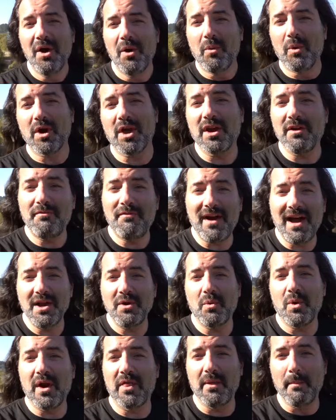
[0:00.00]
we're gonna
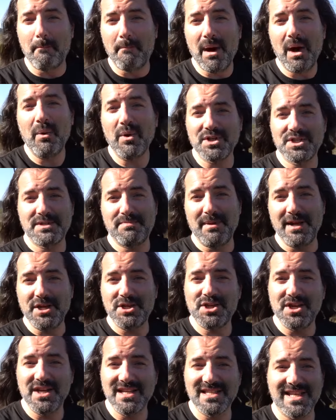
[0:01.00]
find one of the boa
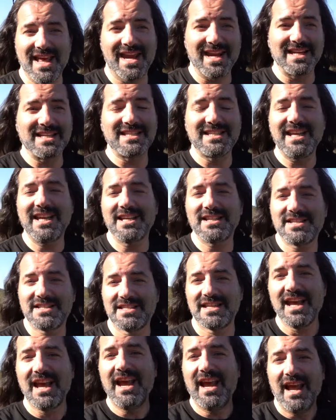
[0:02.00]
species that
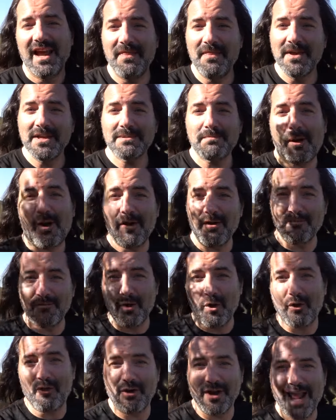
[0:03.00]
exists in this part of
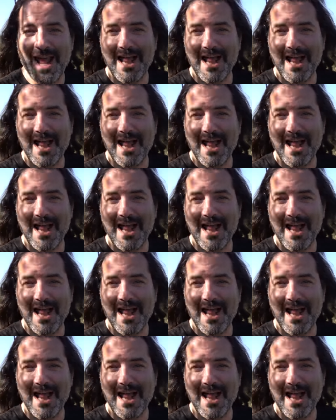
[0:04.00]
Northern